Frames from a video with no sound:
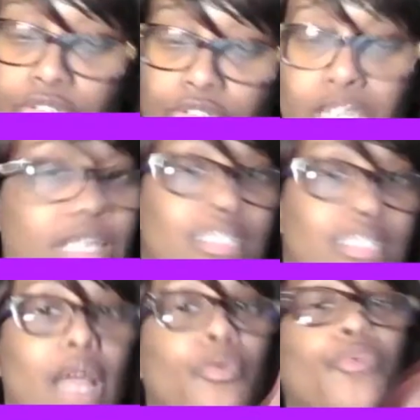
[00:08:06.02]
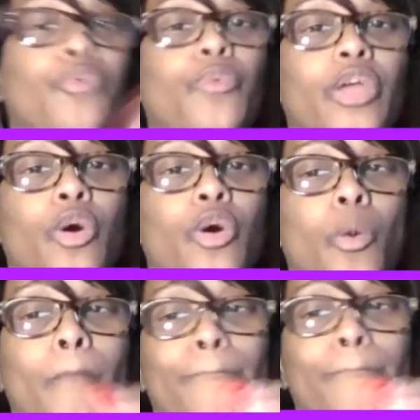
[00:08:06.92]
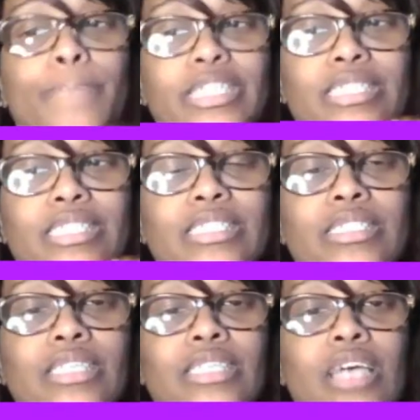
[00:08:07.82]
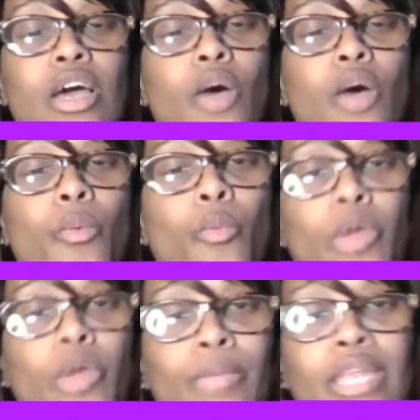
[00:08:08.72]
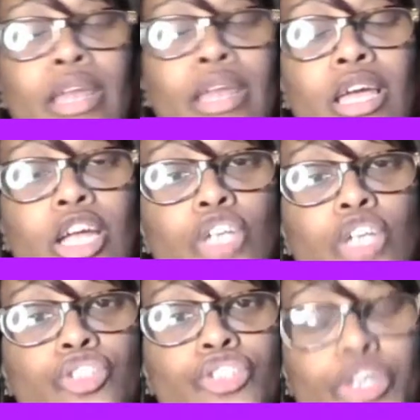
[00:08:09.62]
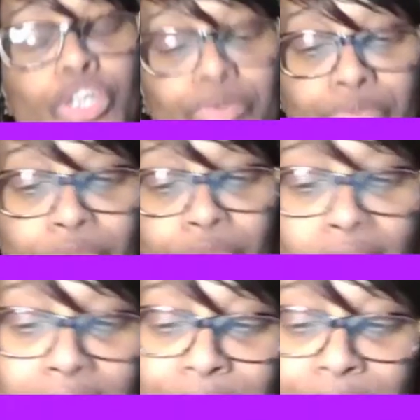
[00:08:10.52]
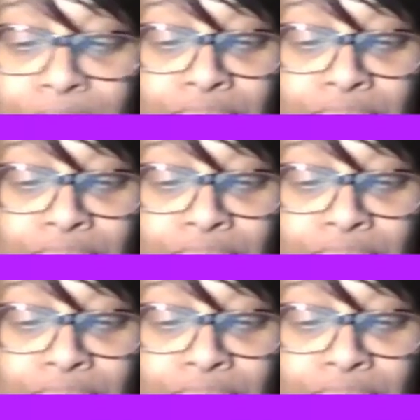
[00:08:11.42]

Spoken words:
Don't do that. That's not what real business women do. Okay.